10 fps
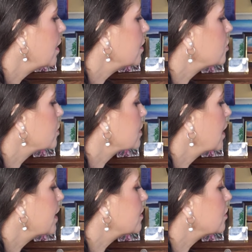it's just
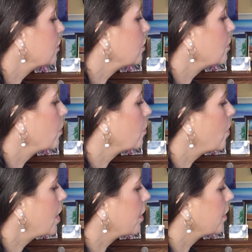less diluted with
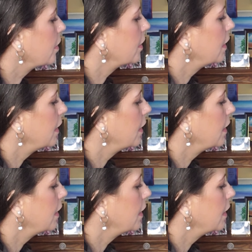water.